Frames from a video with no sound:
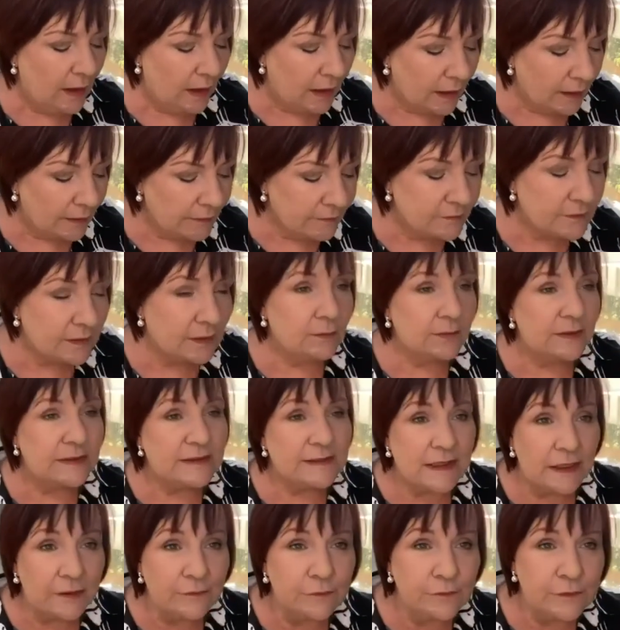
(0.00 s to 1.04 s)
I think we
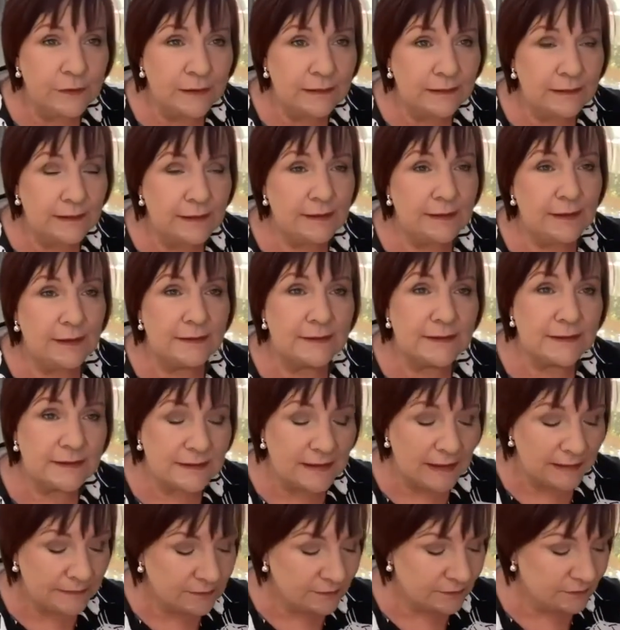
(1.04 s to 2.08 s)
definitely need
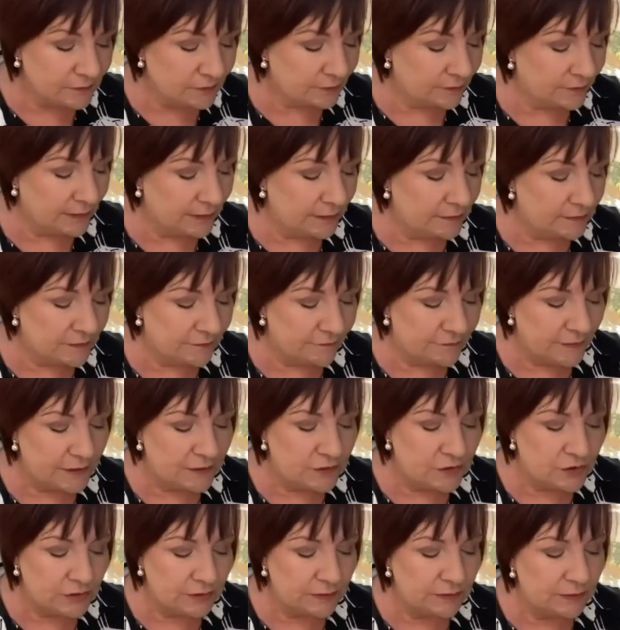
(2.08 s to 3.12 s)
statutory
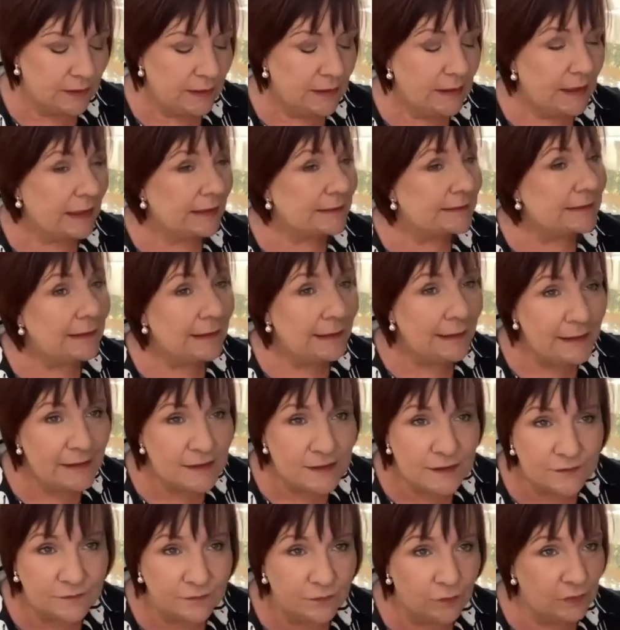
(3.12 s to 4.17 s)
intervention, at
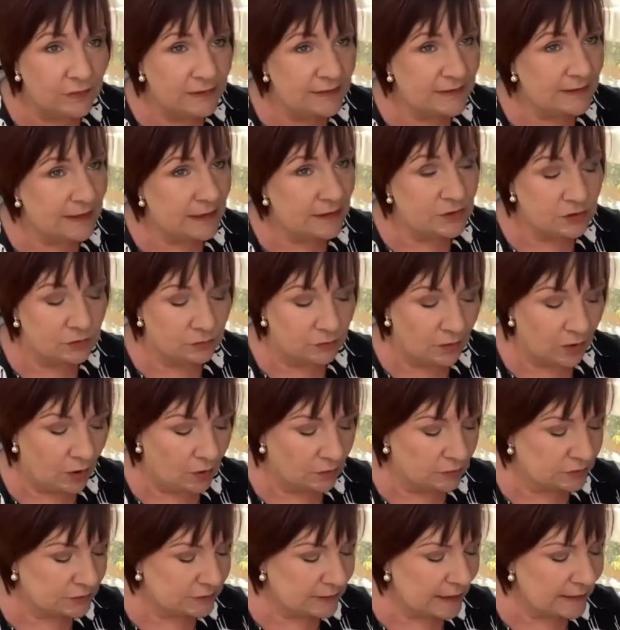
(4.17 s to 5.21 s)
least for essential
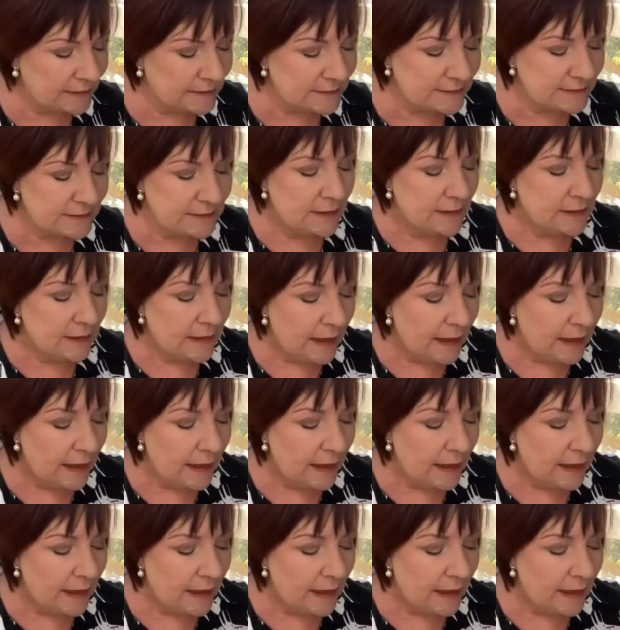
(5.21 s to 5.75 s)
contracts.